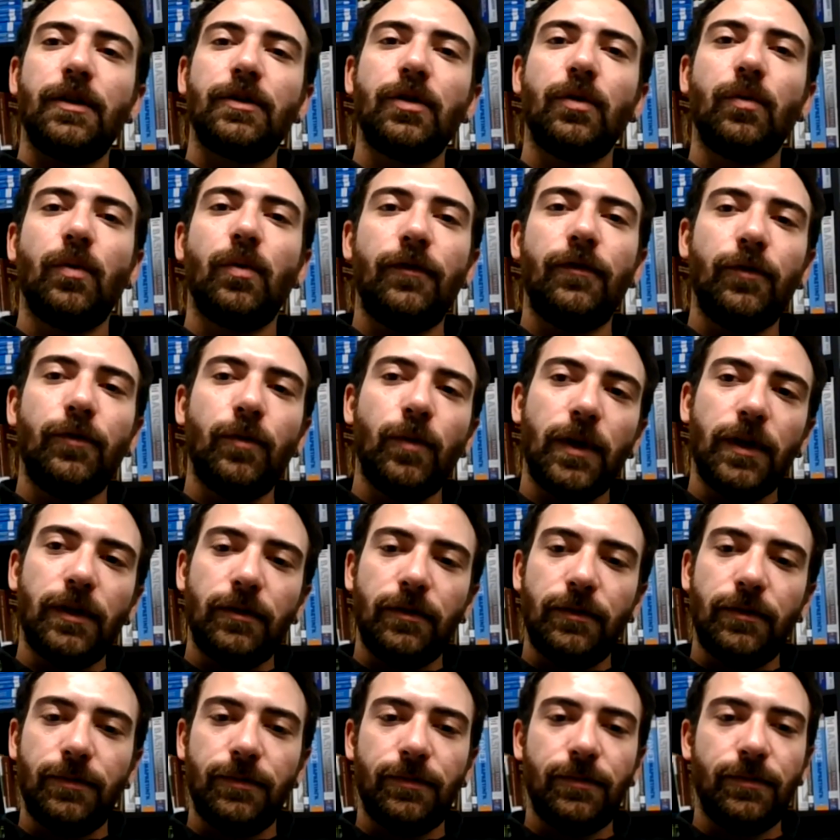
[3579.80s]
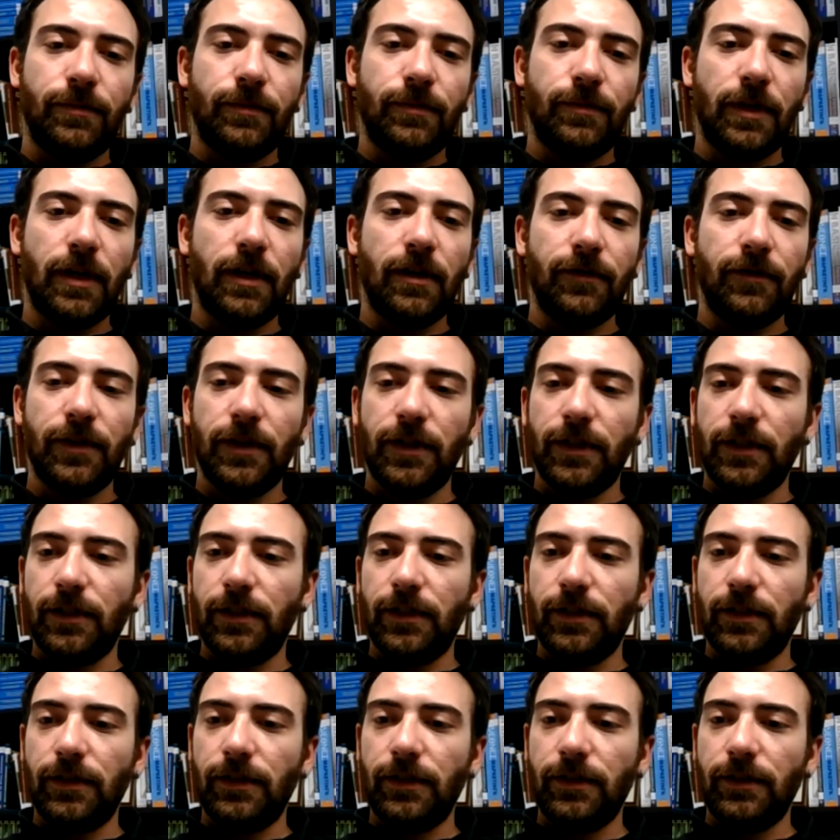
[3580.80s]
So everyone have
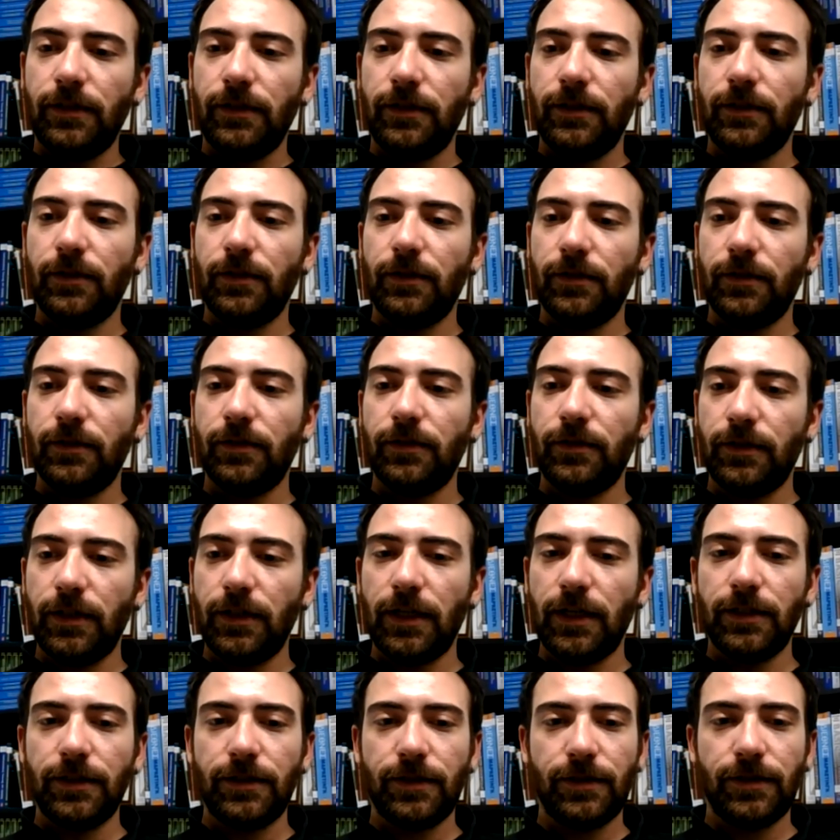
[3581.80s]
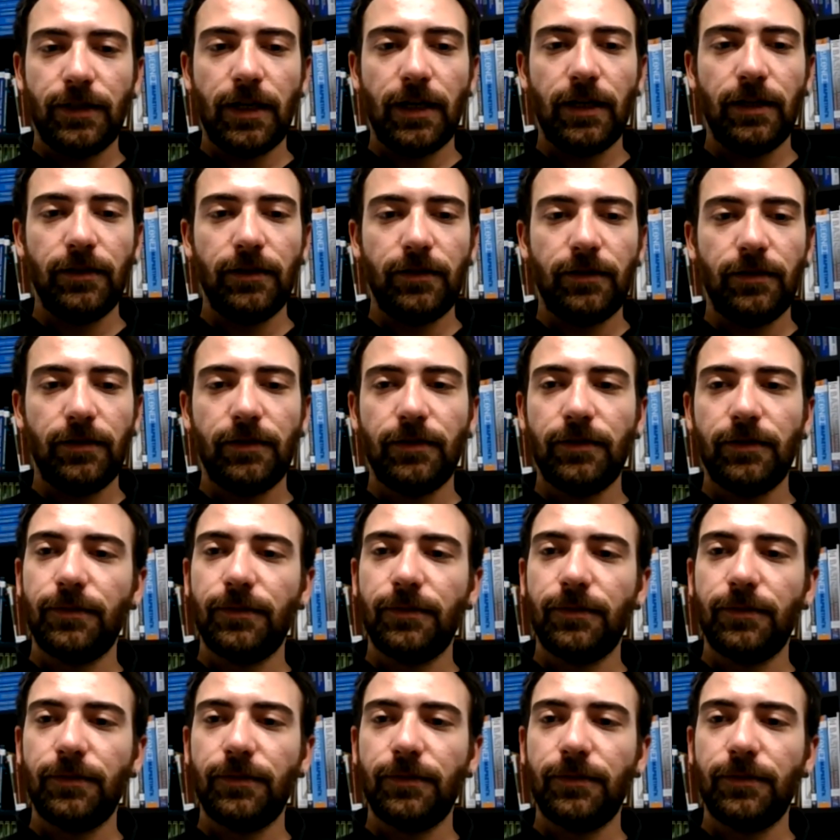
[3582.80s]
a nice night.